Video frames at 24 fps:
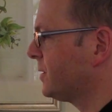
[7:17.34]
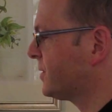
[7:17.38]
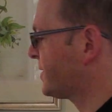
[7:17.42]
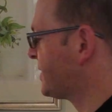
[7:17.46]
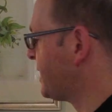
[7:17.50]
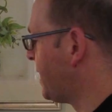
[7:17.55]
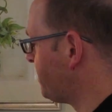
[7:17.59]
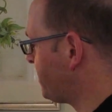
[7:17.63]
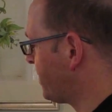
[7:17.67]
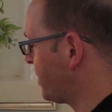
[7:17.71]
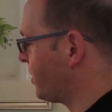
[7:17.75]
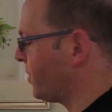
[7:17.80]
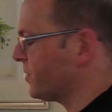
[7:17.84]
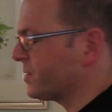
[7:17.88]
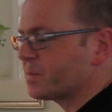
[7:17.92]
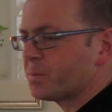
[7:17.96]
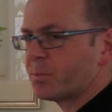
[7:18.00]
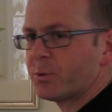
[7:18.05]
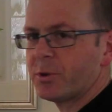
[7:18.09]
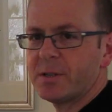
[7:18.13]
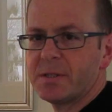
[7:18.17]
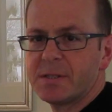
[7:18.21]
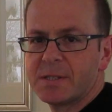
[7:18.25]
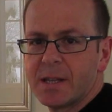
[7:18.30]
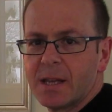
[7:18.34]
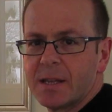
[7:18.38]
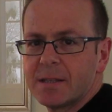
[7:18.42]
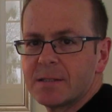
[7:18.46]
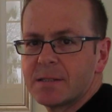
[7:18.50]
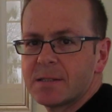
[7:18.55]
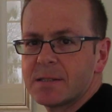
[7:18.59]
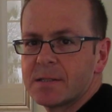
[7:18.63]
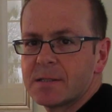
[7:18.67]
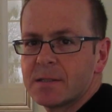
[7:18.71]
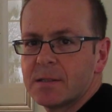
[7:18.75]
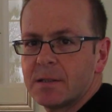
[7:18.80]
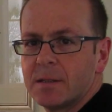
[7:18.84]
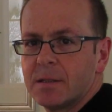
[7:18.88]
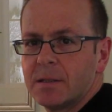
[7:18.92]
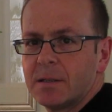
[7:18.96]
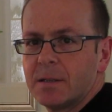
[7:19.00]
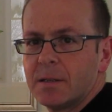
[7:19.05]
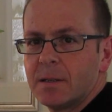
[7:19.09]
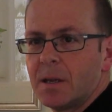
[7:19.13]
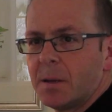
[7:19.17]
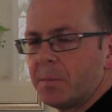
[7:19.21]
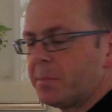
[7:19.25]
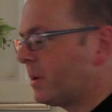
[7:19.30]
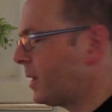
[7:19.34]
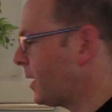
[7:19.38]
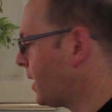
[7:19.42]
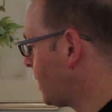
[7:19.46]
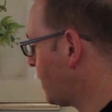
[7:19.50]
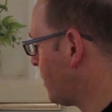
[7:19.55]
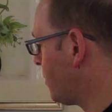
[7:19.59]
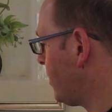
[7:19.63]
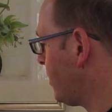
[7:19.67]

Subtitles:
some of those presets, but I'd